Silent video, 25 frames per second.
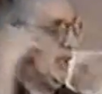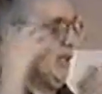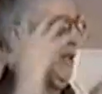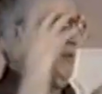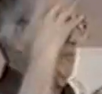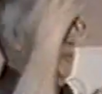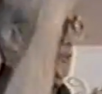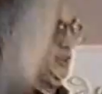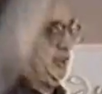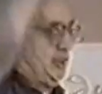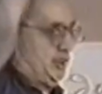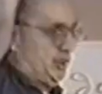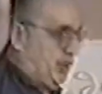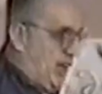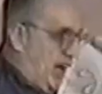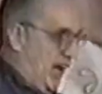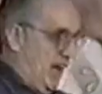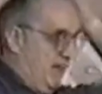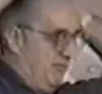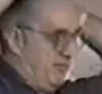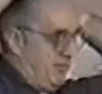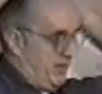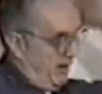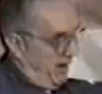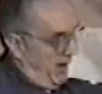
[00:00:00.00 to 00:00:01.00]
So they would
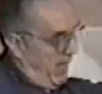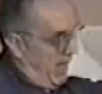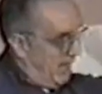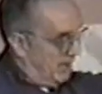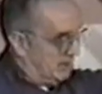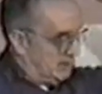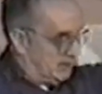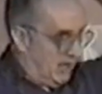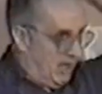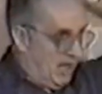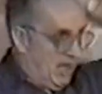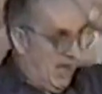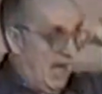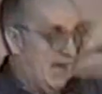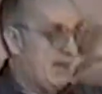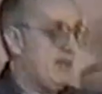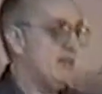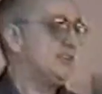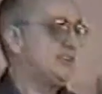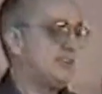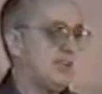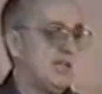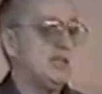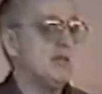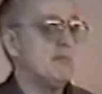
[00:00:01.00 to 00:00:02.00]
shave their heads, and
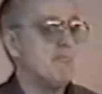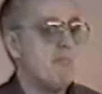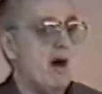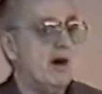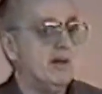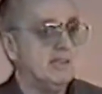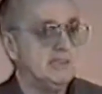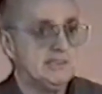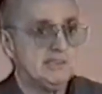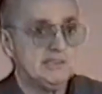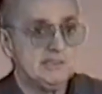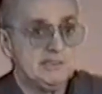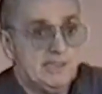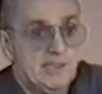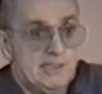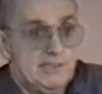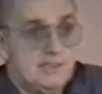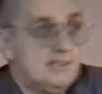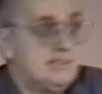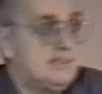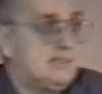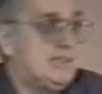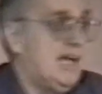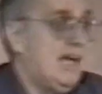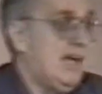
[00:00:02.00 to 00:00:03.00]
you see the monks to this